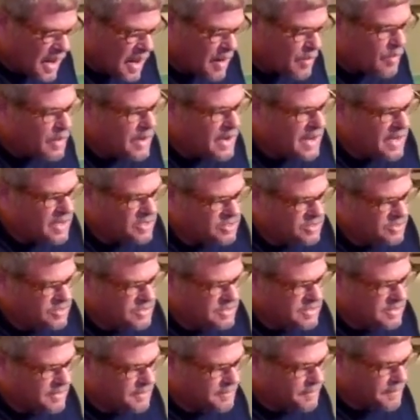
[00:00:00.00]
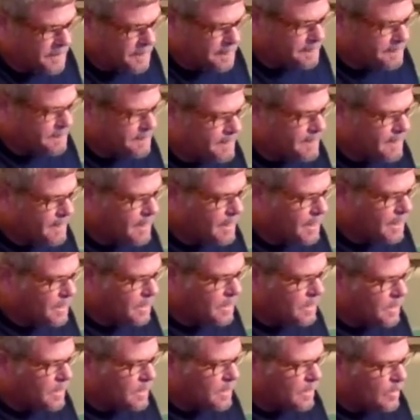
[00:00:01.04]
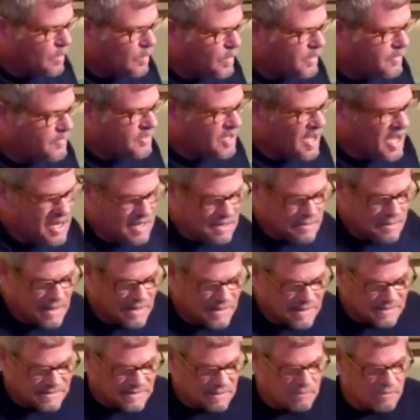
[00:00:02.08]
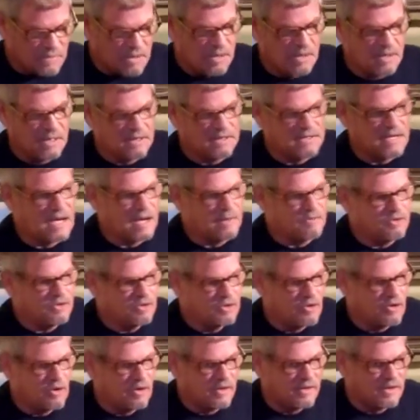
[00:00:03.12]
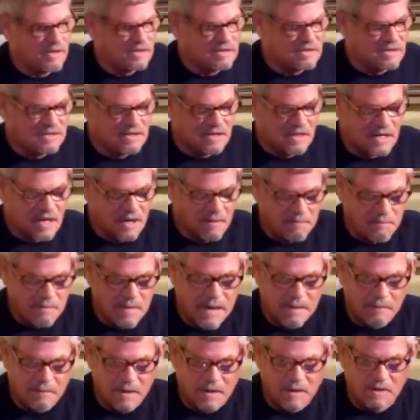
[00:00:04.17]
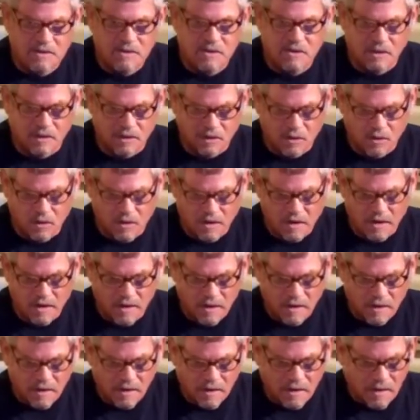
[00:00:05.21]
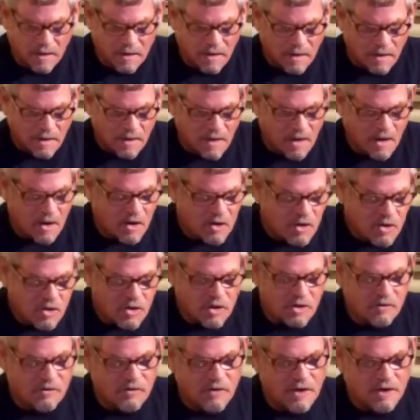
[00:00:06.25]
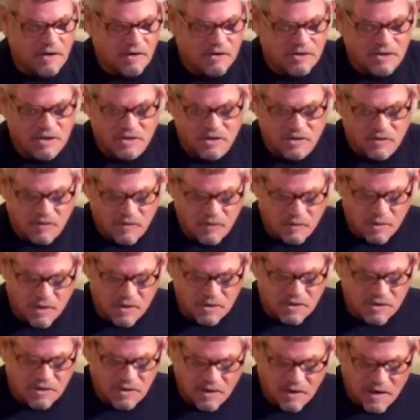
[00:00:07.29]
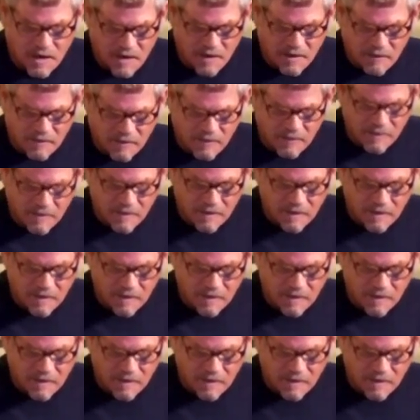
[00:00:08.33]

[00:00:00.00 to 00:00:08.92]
I want to ask you something. We've talked about this a million times. We know this is a commitment to the Lord. Are you going to follow Jesus for the rest of your life?